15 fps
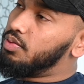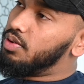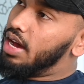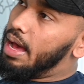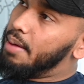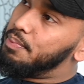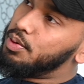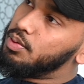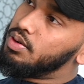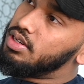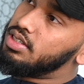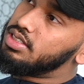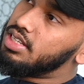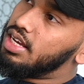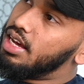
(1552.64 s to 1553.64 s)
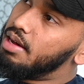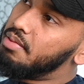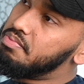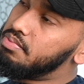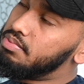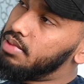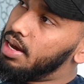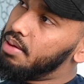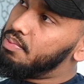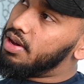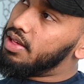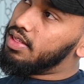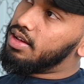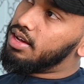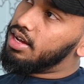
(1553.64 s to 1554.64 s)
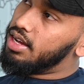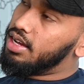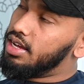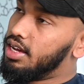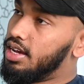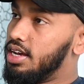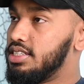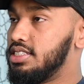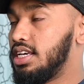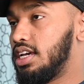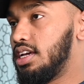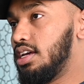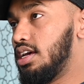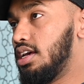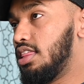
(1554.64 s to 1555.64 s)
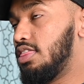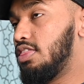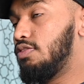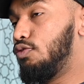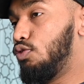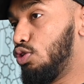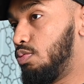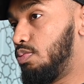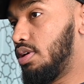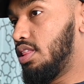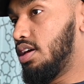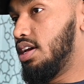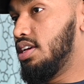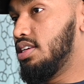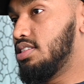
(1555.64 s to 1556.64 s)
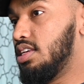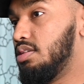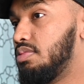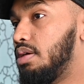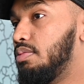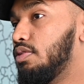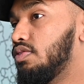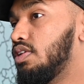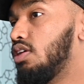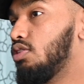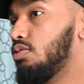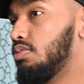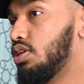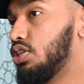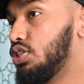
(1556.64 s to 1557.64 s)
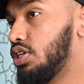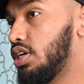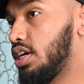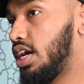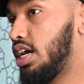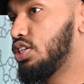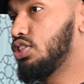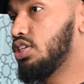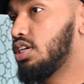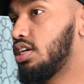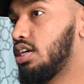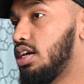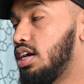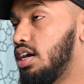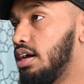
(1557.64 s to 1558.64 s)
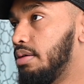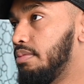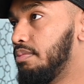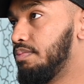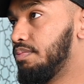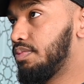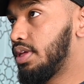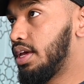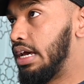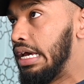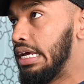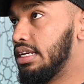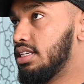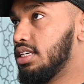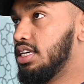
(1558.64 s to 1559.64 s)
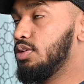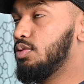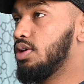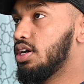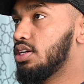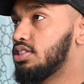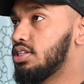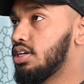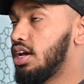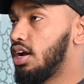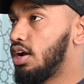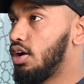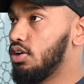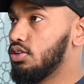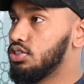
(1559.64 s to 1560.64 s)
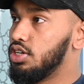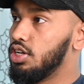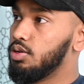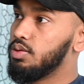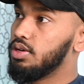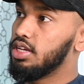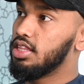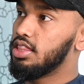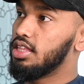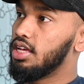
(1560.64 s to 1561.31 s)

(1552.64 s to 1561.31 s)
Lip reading: what happened was, my brother, fourth brother, he's the Imam of Darul Ummah, Sheikh Ashik, and he works closely with